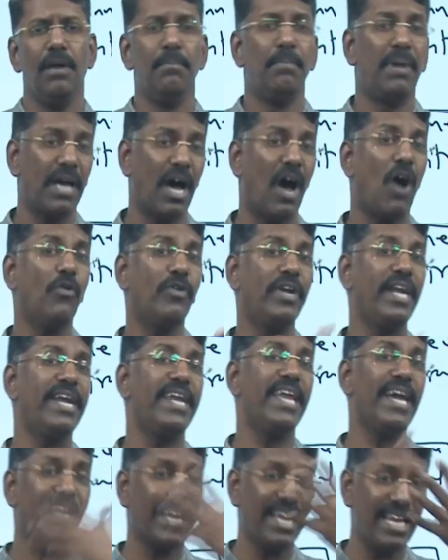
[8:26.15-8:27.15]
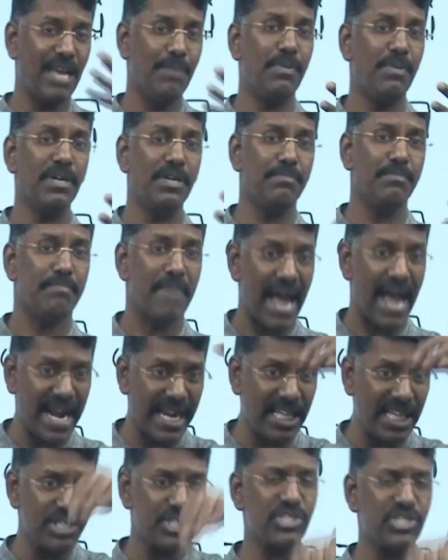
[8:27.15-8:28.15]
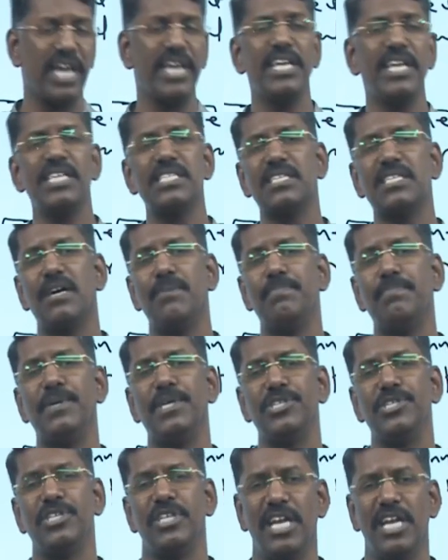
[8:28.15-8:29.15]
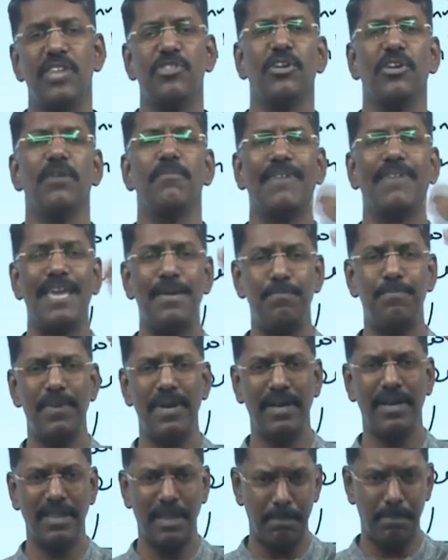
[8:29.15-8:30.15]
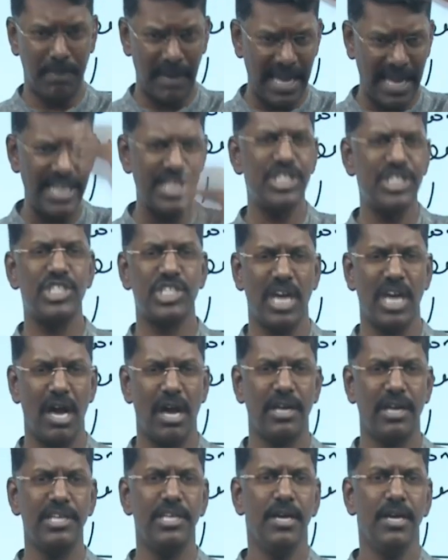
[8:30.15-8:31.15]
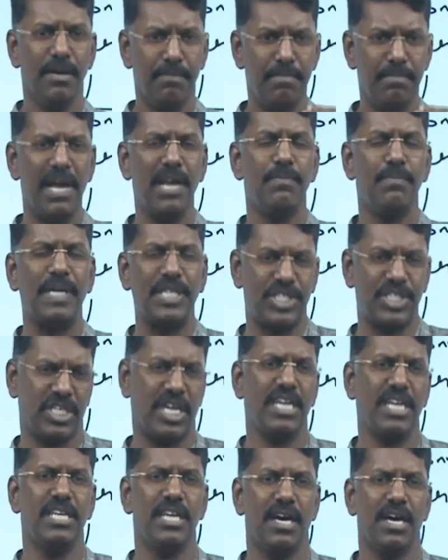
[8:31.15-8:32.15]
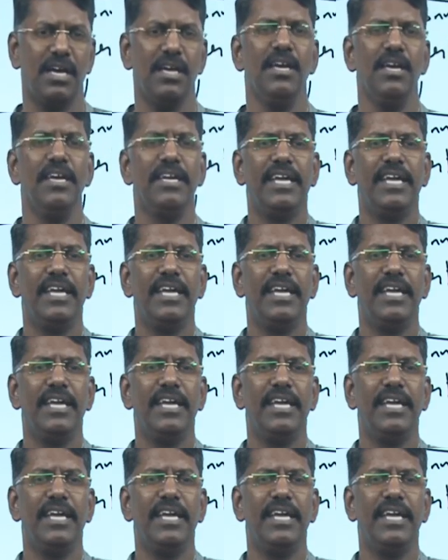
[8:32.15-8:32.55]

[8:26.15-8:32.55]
But how India can able to manage China's competition, instead of keeping the plain chai made by China,